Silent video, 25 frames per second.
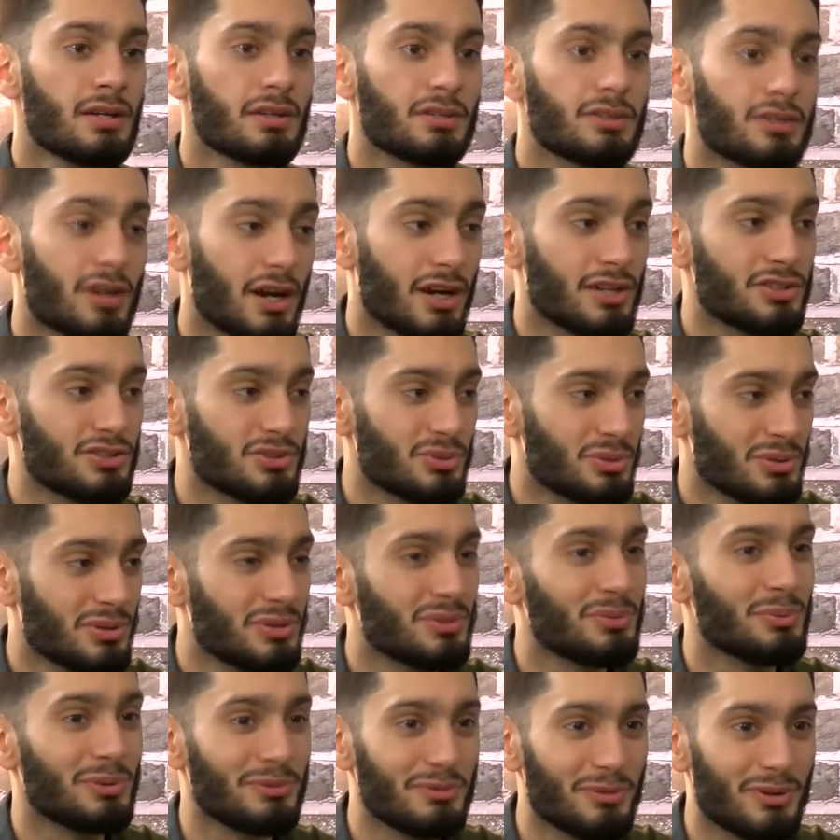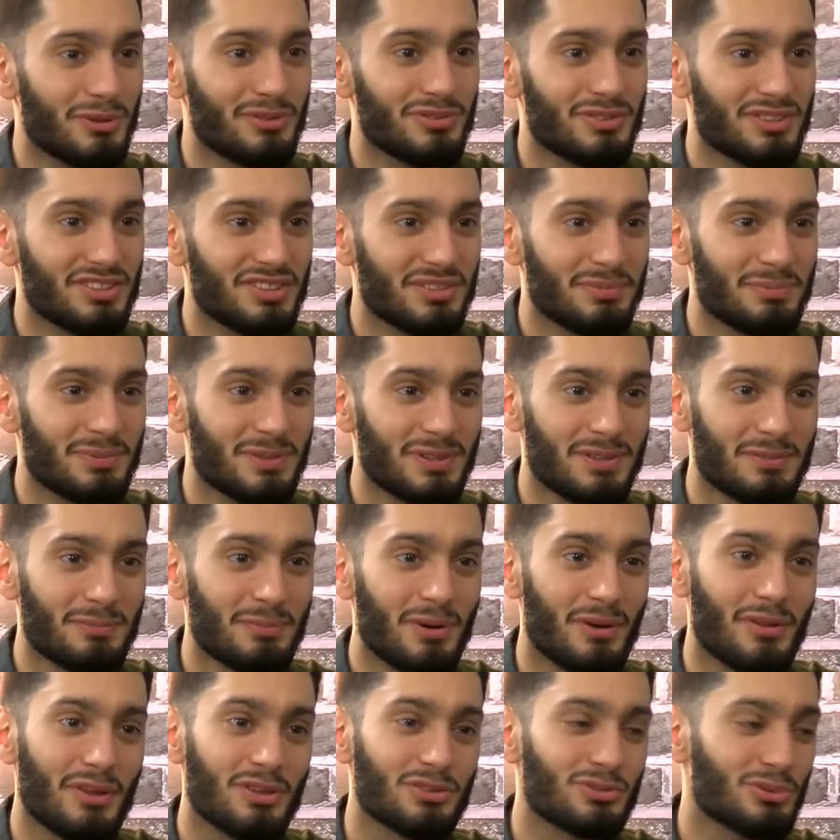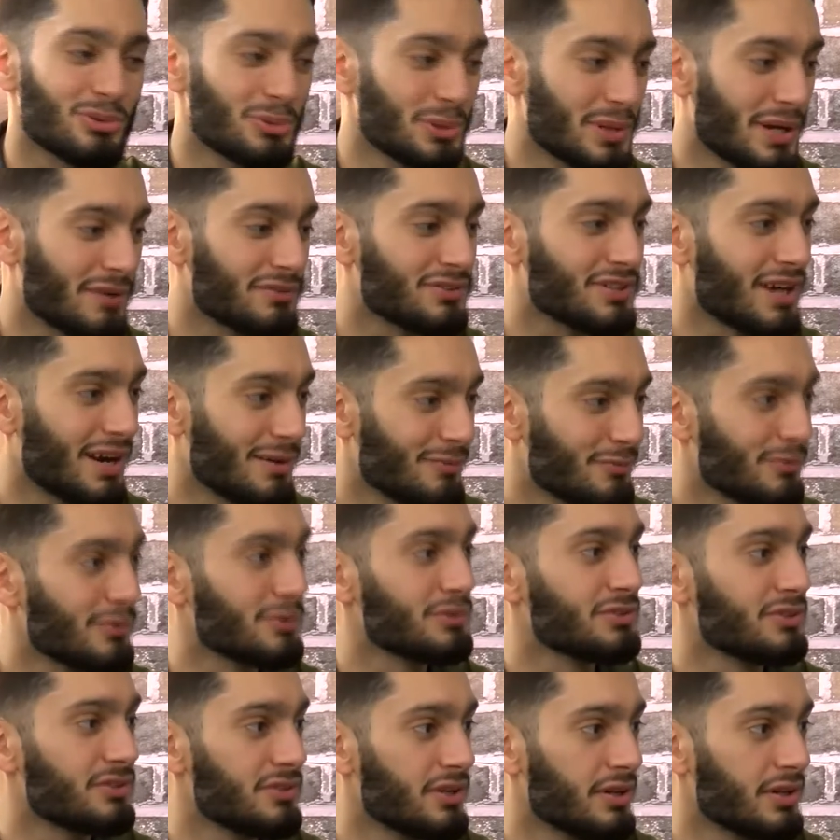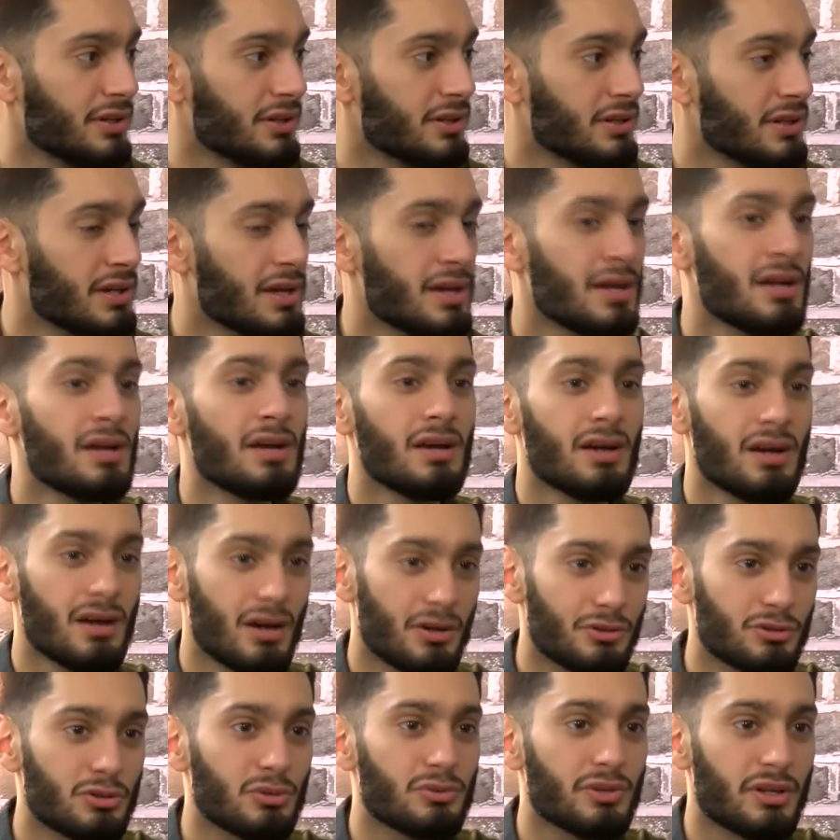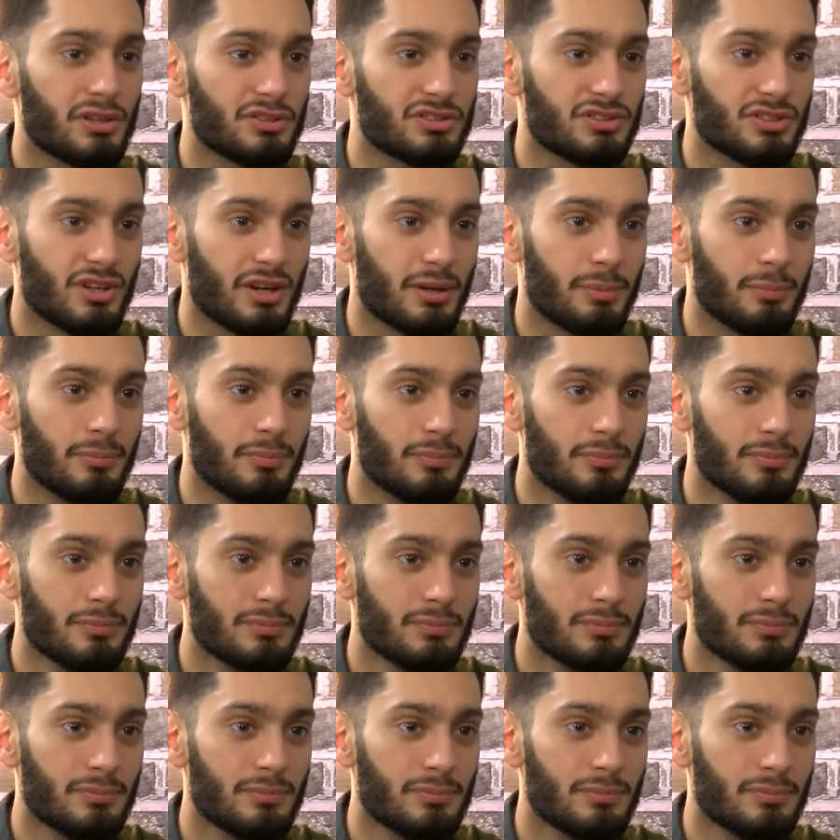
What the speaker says: Guys, we've gone deep, but that's all we have time for today. Until next time.